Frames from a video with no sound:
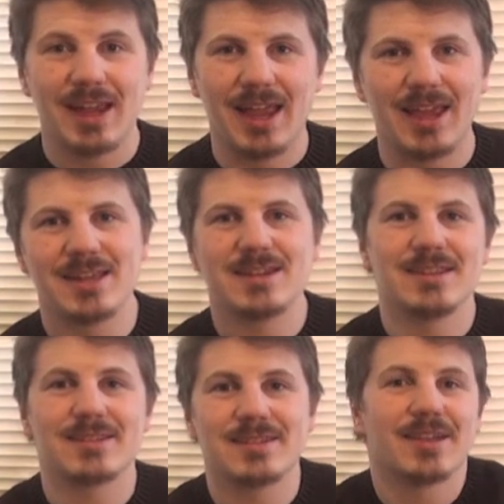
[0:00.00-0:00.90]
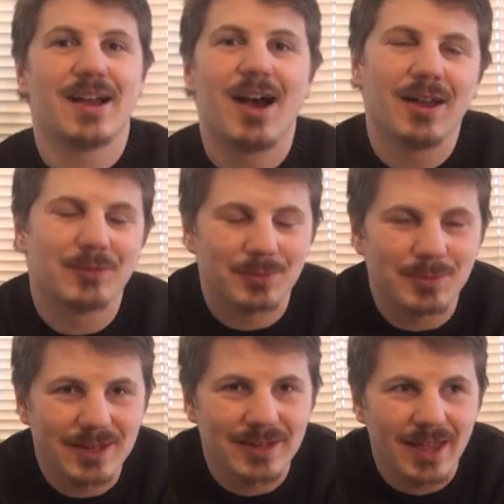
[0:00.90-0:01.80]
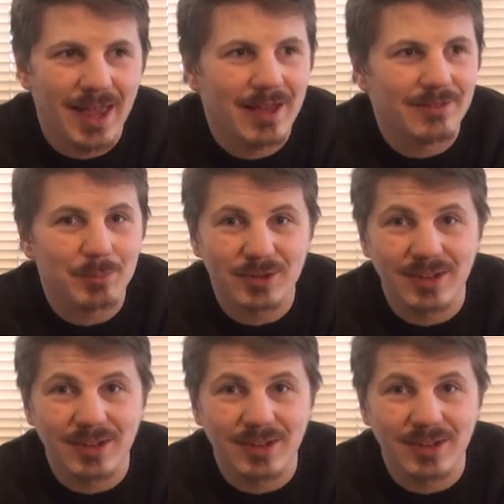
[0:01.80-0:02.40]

and it's odd for me to have a